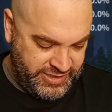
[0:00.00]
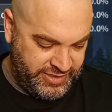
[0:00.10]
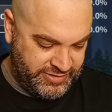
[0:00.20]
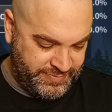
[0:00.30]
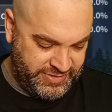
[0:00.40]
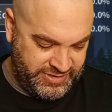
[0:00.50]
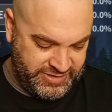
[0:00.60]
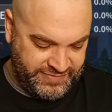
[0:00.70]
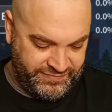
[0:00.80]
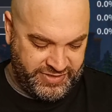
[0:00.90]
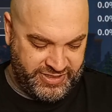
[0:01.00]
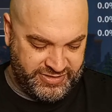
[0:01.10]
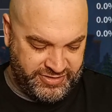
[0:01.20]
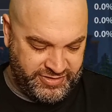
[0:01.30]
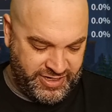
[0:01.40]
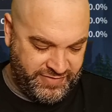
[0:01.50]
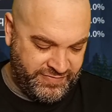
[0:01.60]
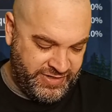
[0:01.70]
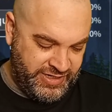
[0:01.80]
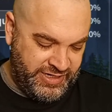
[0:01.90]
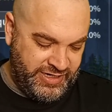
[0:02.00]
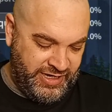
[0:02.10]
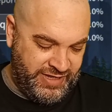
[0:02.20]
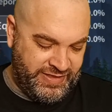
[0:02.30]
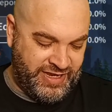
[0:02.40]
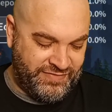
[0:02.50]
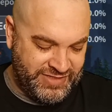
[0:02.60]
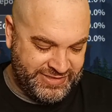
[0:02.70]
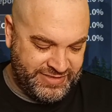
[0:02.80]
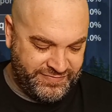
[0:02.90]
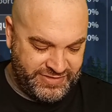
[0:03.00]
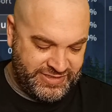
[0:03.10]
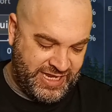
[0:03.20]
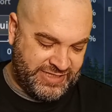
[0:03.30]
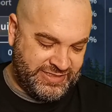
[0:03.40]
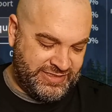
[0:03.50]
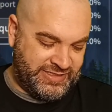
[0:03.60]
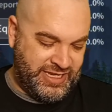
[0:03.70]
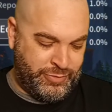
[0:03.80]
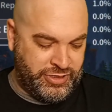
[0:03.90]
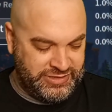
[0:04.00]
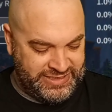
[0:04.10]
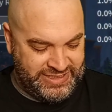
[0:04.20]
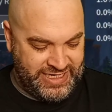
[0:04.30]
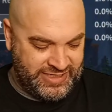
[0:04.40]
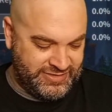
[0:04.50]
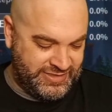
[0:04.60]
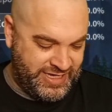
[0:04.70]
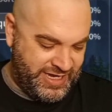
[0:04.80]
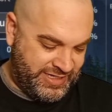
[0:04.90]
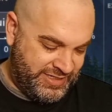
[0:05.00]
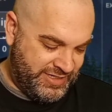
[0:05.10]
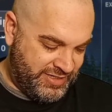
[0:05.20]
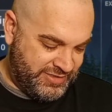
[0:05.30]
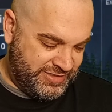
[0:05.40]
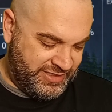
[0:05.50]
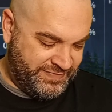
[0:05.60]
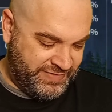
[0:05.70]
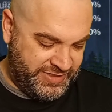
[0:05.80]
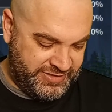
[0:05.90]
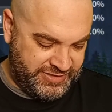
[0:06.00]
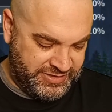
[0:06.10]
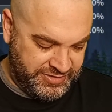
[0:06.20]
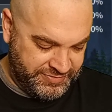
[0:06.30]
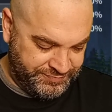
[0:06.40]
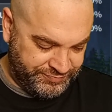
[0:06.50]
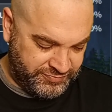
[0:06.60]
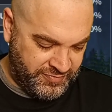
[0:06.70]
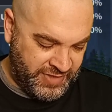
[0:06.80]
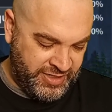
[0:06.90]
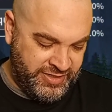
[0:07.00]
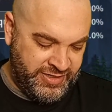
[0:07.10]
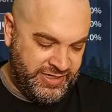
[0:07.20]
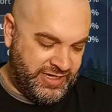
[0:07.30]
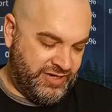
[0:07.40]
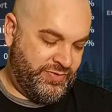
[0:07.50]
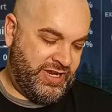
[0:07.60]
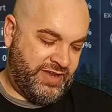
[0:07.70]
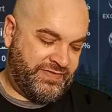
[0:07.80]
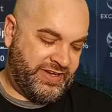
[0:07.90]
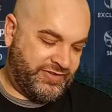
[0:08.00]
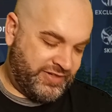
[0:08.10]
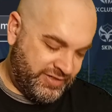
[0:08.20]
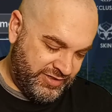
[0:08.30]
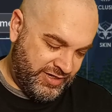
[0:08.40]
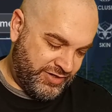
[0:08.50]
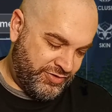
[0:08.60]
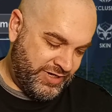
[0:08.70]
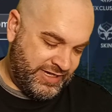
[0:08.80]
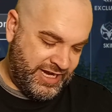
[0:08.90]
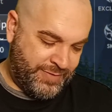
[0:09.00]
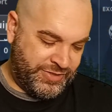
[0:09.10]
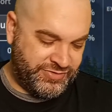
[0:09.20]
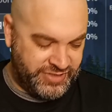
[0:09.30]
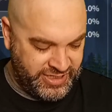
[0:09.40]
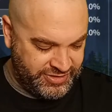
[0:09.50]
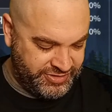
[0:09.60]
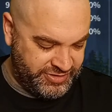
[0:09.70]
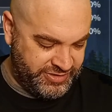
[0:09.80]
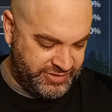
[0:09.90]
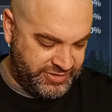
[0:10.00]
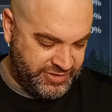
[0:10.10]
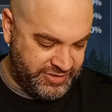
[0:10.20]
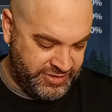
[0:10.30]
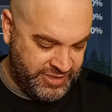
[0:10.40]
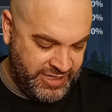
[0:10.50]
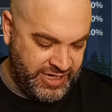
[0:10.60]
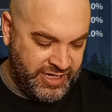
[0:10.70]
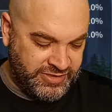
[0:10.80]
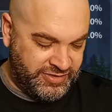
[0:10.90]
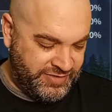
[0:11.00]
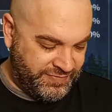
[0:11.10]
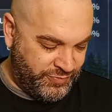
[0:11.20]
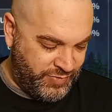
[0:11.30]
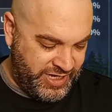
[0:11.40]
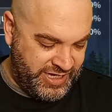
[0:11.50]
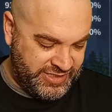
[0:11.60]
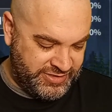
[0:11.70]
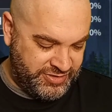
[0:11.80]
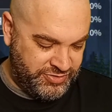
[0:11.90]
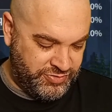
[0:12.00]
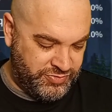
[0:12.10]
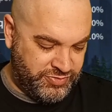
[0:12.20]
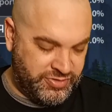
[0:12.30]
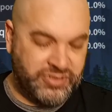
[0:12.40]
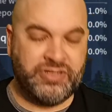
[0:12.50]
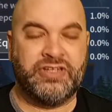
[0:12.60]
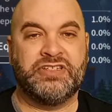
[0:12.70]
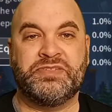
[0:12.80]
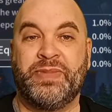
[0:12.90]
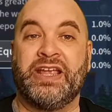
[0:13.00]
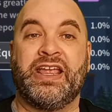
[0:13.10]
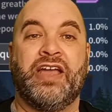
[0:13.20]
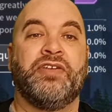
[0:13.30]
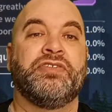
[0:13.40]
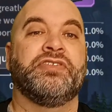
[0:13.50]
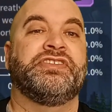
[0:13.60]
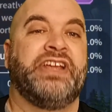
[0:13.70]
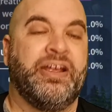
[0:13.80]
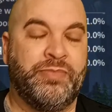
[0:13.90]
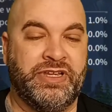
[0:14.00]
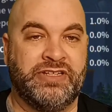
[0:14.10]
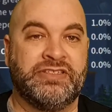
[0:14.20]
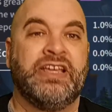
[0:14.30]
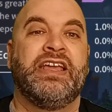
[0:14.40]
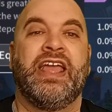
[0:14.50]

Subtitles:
Here, some of these can vary. So you have, they have these different stats in this game called EX attack, EX defense. Here we have crit damage reduction. So different ways to spec out your champions.